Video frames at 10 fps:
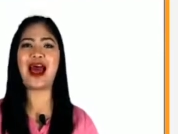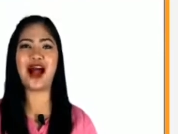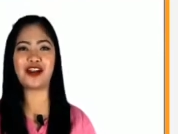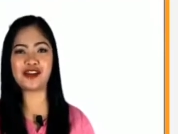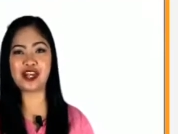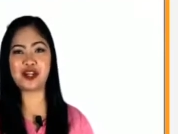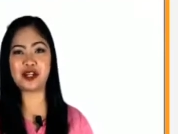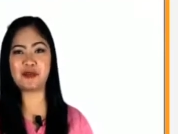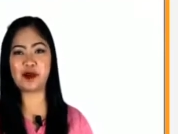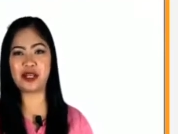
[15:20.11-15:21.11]
A regular
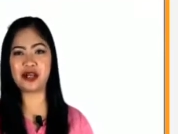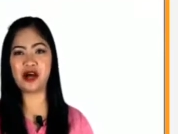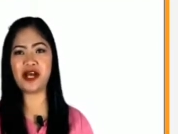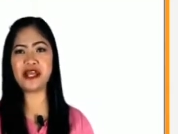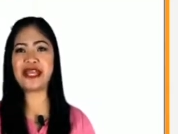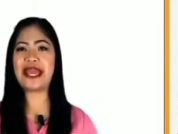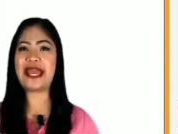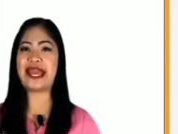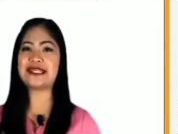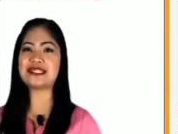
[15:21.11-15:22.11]
polygon
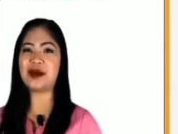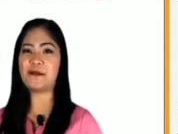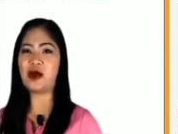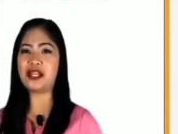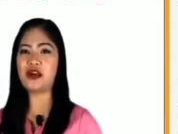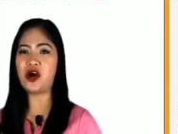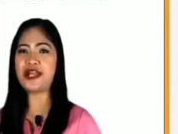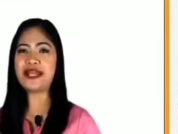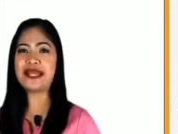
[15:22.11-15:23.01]
is a polygon